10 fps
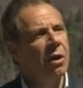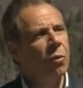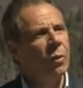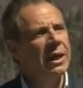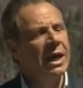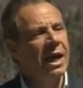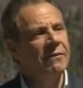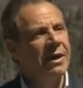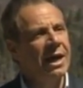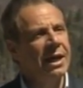We
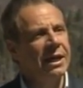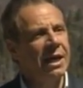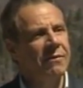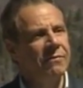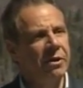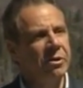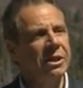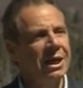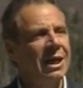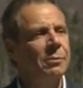have had a
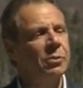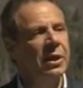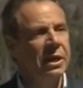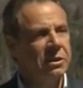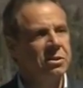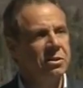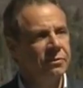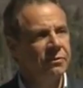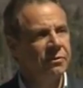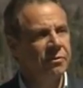very
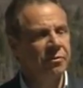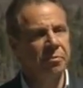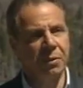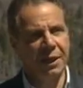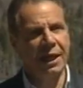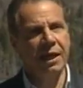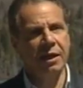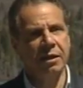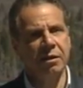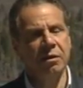comprehensive
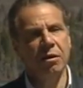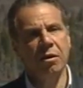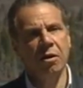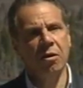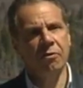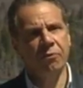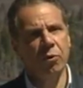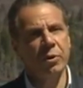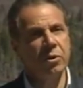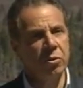plan
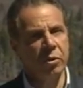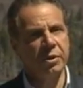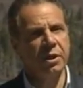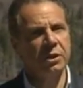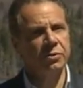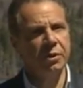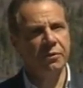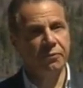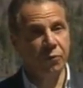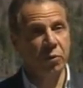for the North Country,
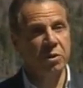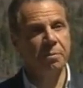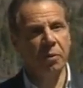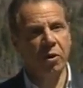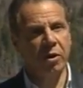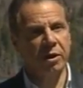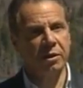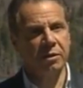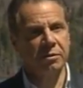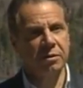for the park,
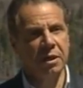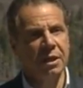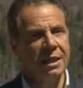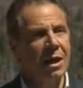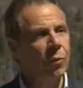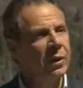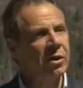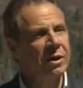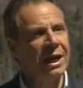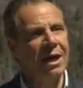that we
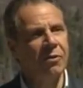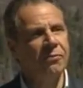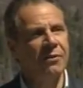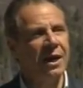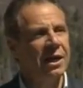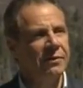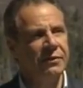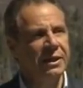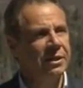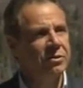are now 5
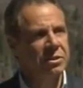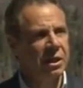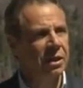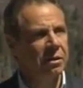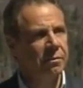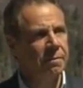years in.